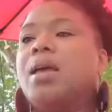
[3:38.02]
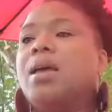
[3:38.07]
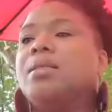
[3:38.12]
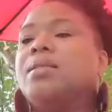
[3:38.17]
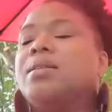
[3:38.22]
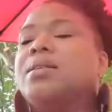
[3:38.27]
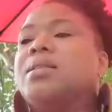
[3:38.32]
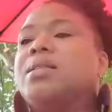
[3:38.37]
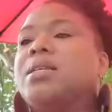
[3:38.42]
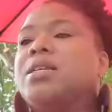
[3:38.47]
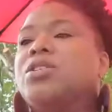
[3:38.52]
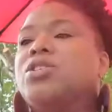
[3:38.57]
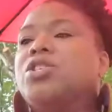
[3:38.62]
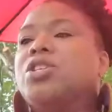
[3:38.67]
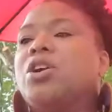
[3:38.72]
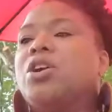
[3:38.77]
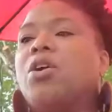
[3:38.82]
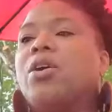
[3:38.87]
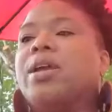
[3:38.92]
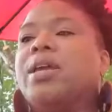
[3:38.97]
The
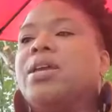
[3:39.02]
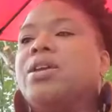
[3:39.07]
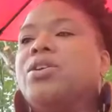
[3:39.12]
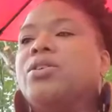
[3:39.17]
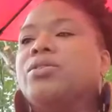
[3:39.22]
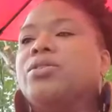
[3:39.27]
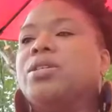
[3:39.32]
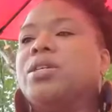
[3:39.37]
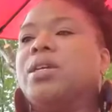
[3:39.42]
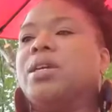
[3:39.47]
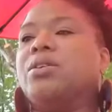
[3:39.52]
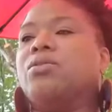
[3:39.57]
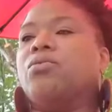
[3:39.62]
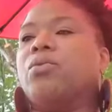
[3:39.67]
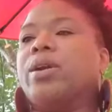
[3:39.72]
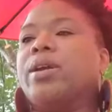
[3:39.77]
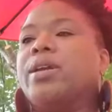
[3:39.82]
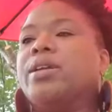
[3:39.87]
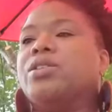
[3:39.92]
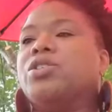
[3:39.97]
stingy are eager to get
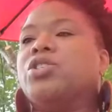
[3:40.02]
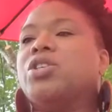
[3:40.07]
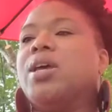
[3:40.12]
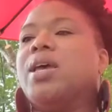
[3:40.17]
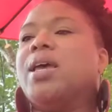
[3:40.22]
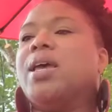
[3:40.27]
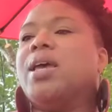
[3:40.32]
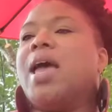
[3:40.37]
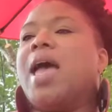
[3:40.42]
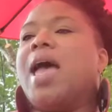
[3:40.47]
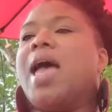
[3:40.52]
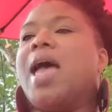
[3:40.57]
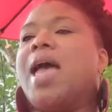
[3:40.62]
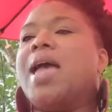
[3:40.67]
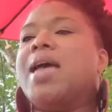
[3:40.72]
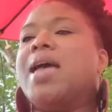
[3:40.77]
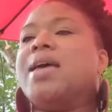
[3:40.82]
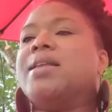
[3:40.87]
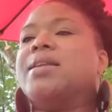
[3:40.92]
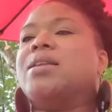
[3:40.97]
rich
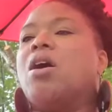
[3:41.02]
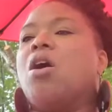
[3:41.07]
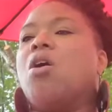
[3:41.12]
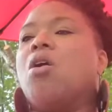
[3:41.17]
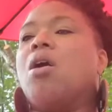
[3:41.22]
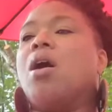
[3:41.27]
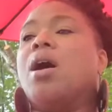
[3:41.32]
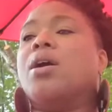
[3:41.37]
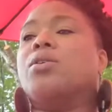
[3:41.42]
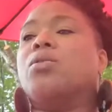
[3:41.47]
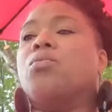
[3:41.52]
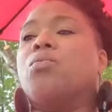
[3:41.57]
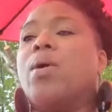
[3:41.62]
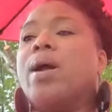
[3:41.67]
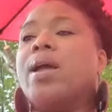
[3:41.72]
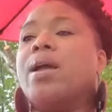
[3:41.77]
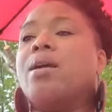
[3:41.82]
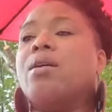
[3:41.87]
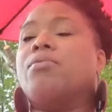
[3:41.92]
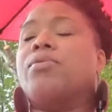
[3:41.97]
and are
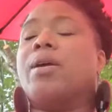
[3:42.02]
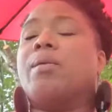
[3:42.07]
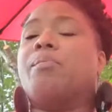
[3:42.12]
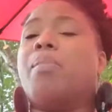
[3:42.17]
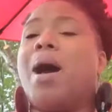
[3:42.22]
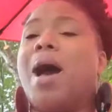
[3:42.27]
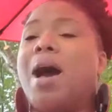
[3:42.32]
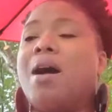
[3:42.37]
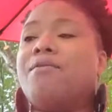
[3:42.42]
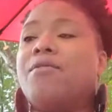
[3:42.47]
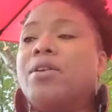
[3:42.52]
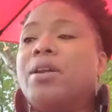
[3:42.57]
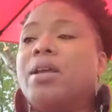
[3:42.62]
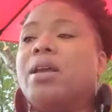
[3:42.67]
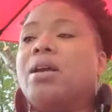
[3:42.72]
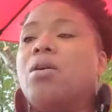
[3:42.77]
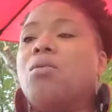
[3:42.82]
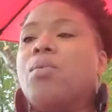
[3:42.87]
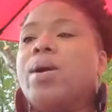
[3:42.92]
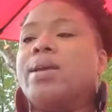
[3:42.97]
unaware that
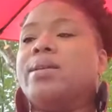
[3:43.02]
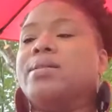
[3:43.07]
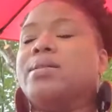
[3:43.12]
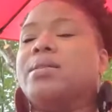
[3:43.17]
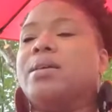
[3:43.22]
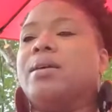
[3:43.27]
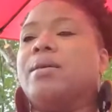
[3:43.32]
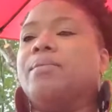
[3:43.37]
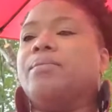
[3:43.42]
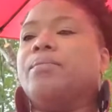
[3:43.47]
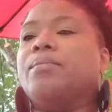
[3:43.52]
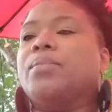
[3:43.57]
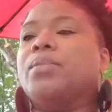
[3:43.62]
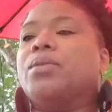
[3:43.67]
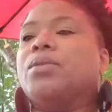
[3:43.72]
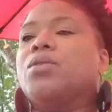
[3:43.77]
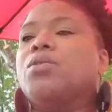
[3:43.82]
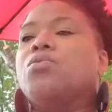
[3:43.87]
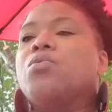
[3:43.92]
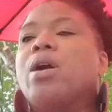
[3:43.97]
poverty awaits them.
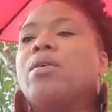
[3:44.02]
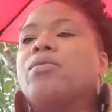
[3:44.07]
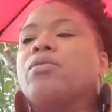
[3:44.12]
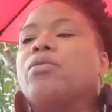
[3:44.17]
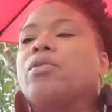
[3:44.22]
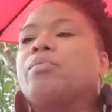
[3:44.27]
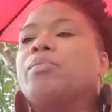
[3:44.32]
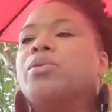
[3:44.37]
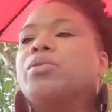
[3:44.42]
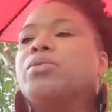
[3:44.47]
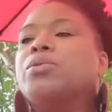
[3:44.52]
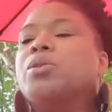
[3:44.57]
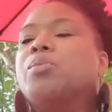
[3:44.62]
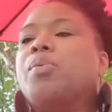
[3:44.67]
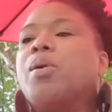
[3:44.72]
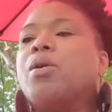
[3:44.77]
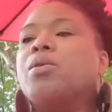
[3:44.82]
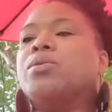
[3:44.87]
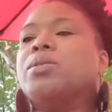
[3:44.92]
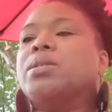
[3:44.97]
Whoever rebukes a
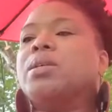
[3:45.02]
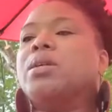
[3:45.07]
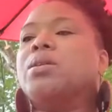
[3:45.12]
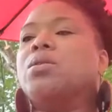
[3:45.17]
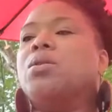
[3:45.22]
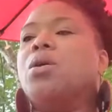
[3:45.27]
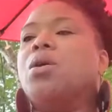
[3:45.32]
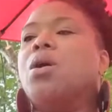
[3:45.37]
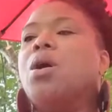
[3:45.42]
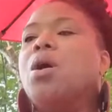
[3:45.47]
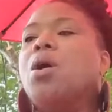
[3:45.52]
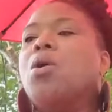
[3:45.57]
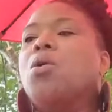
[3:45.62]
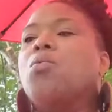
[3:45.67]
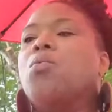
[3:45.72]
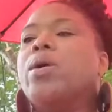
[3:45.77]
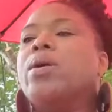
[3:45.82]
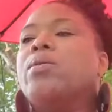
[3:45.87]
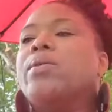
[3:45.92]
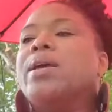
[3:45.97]
person
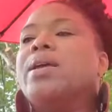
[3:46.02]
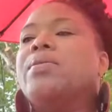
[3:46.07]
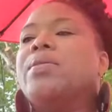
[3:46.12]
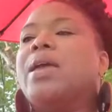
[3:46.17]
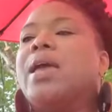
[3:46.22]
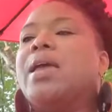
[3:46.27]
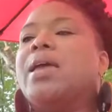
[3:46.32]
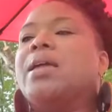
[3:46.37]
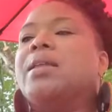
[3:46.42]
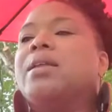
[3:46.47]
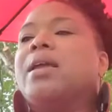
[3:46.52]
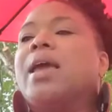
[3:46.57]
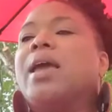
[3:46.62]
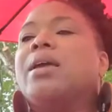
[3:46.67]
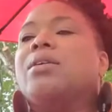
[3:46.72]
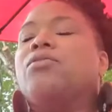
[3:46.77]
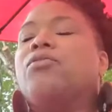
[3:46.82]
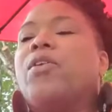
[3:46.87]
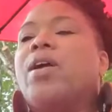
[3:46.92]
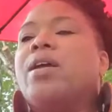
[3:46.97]
will in the end
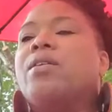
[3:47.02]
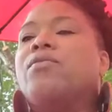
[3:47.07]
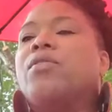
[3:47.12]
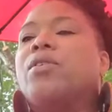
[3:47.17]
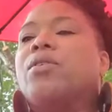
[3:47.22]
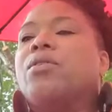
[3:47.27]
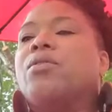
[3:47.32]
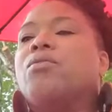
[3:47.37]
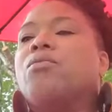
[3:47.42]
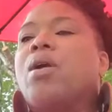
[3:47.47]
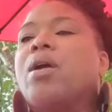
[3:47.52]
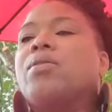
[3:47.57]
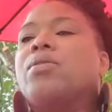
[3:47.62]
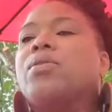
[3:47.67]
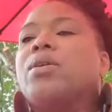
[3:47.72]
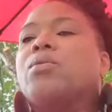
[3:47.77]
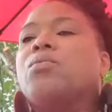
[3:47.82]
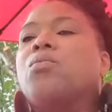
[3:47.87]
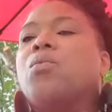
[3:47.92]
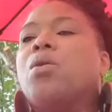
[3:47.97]
gain favor rather
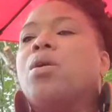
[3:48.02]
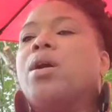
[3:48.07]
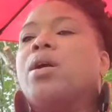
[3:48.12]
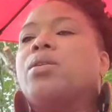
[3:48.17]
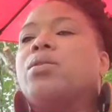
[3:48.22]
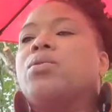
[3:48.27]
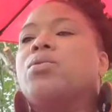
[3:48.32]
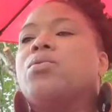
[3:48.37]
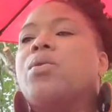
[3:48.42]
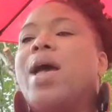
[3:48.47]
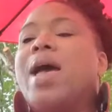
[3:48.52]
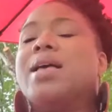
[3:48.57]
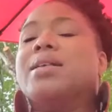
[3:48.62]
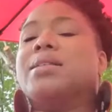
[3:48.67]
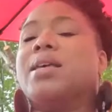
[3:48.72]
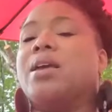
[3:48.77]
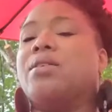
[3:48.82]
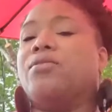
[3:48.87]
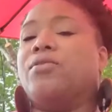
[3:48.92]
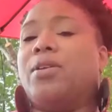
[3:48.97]
than one who has
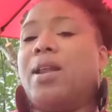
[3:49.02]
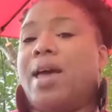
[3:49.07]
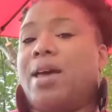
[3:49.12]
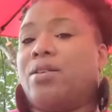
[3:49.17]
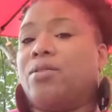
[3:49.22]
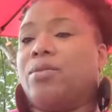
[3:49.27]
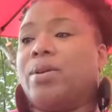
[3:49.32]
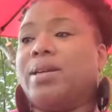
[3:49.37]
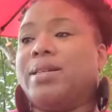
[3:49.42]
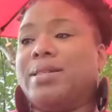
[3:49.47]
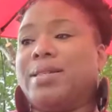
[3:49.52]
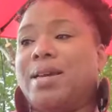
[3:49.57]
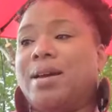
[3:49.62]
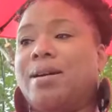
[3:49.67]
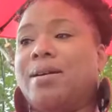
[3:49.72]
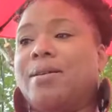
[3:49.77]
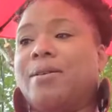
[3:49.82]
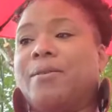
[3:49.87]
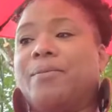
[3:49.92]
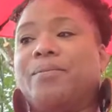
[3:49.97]
a flattering
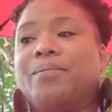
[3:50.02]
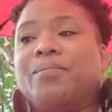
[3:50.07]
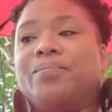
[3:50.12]
tongue.